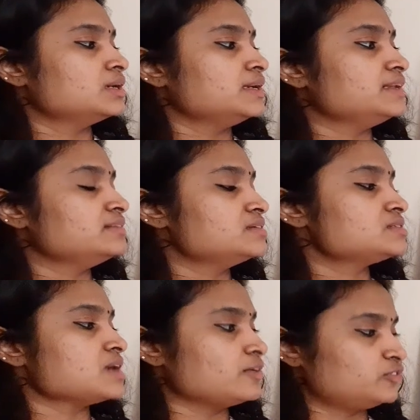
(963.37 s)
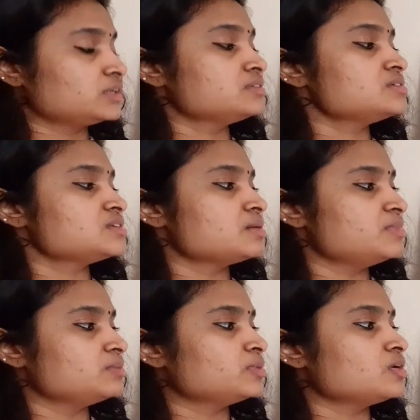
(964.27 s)
in this, after this
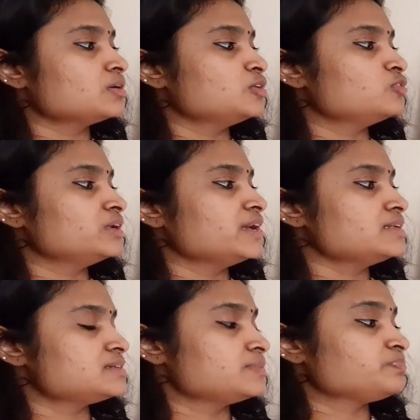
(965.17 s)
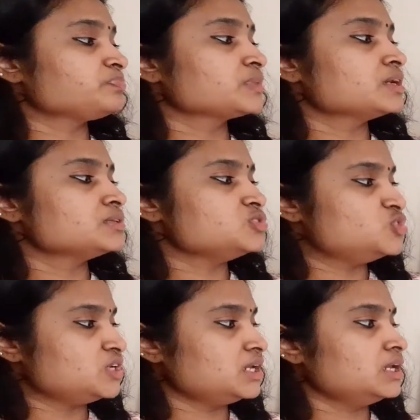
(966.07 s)
summing block, you will get
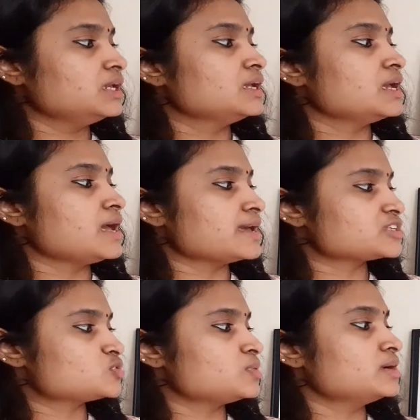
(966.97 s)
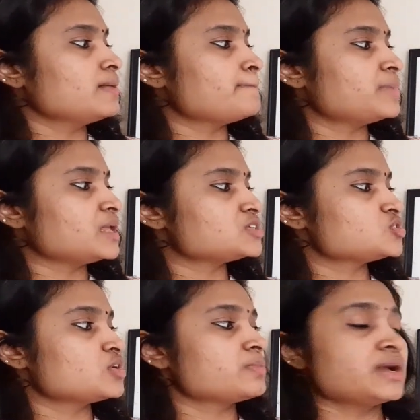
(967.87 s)
G X1 plus
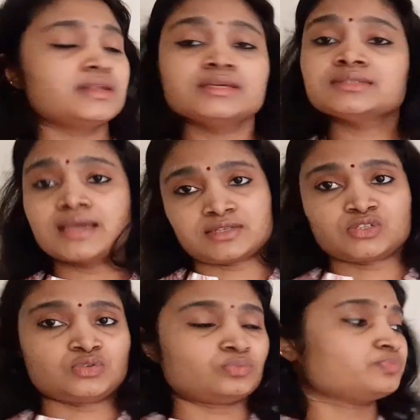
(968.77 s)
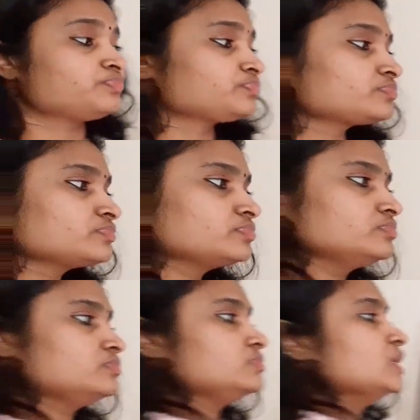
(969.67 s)
or minus X2.
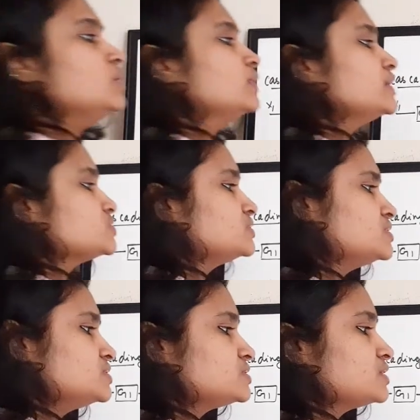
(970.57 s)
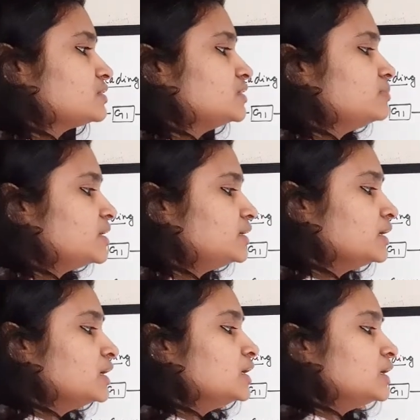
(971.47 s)
Okay, so this is nothing but
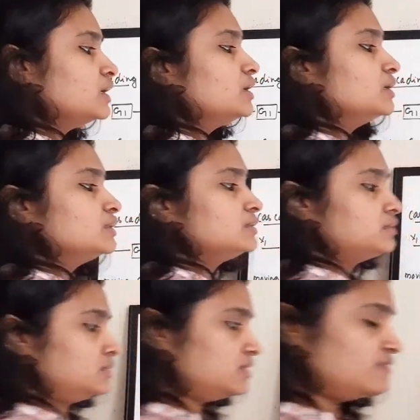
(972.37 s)
the